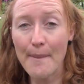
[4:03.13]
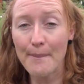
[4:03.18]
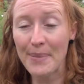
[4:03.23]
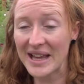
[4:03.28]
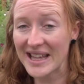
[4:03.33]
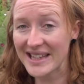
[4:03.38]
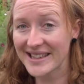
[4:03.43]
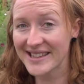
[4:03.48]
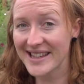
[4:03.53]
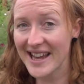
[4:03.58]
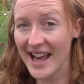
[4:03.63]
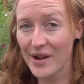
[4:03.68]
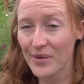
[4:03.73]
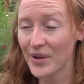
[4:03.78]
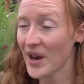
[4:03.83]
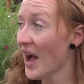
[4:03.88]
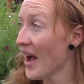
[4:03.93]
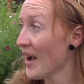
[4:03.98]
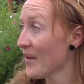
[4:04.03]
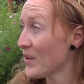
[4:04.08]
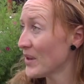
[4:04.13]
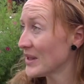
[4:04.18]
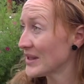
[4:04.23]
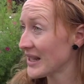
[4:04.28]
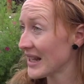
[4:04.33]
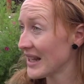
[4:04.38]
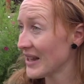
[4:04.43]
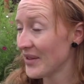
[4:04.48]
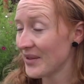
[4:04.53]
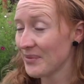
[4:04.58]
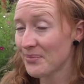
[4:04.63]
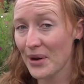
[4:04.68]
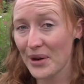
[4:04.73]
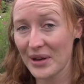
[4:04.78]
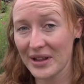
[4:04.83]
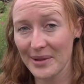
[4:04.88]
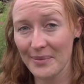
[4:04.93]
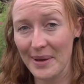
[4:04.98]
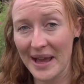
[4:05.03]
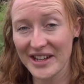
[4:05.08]
But yesterday when I was
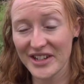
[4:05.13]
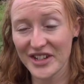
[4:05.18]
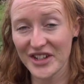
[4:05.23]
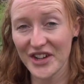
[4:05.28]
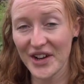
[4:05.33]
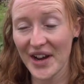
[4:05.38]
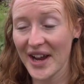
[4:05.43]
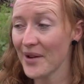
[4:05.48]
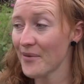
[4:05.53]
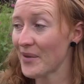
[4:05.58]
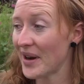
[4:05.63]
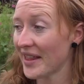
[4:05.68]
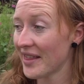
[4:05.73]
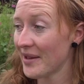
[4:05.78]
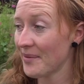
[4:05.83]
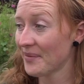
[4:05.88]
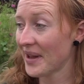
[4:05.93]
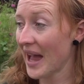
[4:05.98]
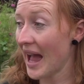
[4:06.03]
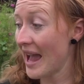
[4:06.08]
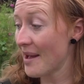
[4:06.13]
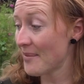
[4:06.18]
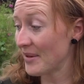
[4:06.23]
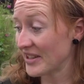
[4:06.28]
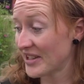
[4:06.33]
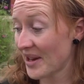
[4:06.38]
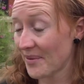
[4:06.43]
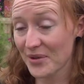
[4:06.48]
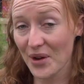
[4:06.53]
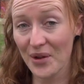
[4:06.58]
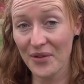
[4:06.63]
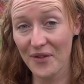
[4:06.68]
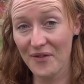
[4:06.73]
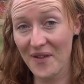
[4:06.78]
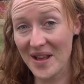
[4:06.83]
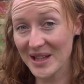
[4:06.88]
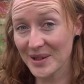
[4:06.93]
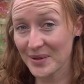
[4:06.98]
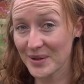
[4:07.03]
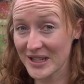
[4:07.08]
pruning the peach tree, one of them came and jumped on the
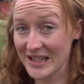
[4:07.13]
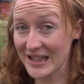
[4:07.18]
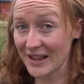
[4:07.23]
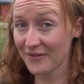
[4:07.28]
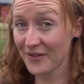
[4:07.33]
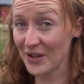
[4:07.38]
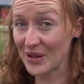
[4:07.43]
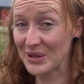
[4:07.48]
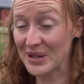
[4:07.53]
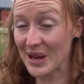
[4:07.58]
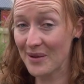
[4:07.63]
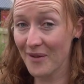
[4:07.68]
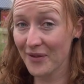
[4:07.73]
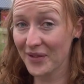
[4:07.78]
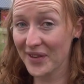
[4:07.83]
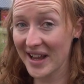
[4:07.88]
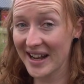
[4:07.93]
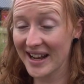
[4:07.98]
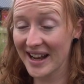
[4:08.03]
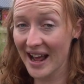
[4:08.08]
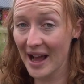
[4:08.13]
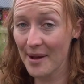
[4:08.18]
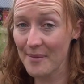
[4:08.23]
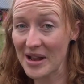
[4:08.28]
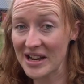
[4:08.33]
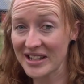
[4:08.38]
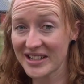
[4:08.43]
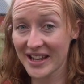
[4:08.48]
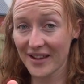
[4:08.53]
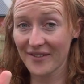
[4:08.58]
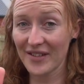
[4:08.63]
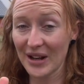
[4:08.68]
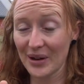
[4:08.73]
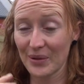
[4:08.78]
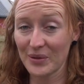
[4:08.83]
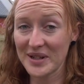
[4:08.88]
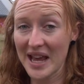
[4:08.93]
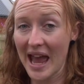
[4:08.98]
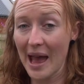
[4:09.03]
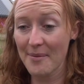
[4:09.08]
fence, which is the first time I've seen it. I managed to give it a
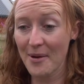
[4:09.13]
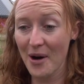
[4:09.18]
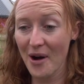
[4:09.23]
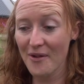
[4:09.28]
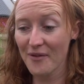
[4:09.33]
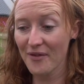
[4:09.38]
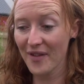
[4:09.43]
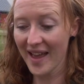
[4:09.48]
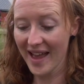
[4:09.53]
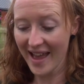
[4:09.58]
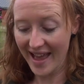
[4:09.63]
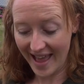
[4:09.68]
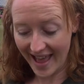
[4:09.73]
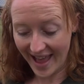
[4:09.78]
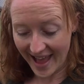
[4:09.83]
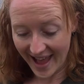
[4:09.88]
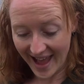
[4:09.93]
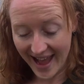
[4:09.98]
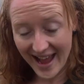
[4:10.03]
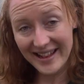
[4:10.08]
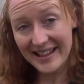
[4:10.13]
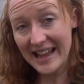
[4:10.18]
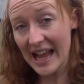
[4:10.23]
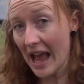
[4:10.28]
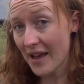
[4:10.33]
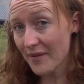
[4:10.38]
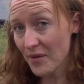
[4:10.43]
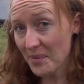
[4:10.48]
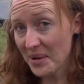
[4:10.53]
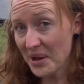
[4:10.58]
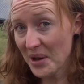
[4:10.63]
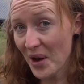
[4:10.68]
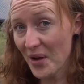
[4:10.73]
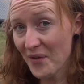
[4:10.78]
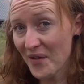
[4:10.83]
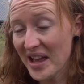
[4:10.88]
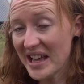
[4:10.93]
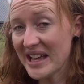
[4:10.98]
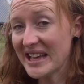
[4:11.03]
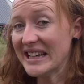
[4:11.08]
little tap off and they haven't been
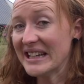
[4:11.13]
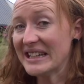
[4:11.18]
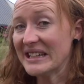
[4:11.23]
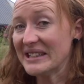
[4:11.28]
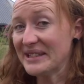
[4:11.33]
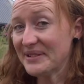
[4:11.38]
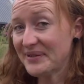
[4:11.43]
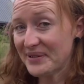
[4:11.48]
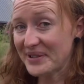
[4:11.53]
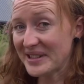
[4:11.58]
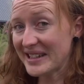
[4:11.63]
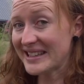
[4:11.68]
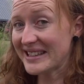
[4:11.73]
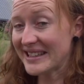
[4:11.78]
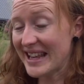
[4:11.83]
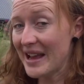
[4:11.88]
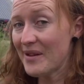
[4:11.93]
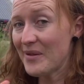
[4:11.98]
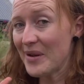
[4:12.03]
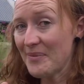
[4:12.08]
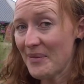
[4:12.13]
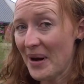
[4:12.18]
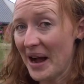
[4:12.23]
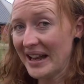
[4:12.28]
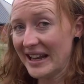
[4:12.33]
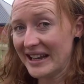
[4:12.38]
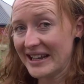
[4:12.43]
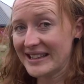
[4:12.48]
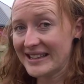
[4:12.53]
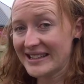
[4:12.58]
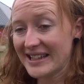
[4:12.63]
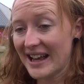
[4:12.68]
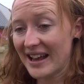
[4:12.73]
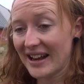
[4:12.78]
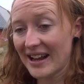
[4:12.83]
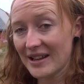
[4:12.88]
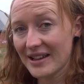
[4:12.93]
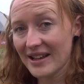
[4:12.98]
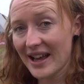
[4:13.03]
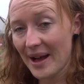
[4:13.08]
over, so we'll just see. We might need to
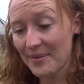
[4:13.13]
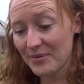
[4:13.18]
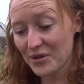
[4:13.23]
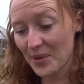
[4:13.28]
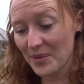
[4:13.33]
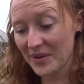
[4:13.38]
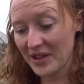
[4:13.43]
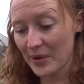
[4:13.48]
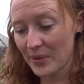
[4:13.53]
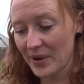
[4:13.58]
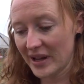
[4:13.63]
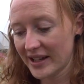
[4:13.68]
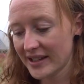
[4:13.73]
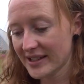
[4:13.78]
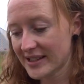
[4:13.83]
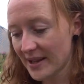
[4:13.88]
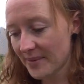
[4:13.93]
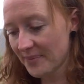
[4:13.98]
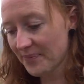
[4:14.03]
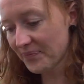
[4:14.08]
start trimming their wings.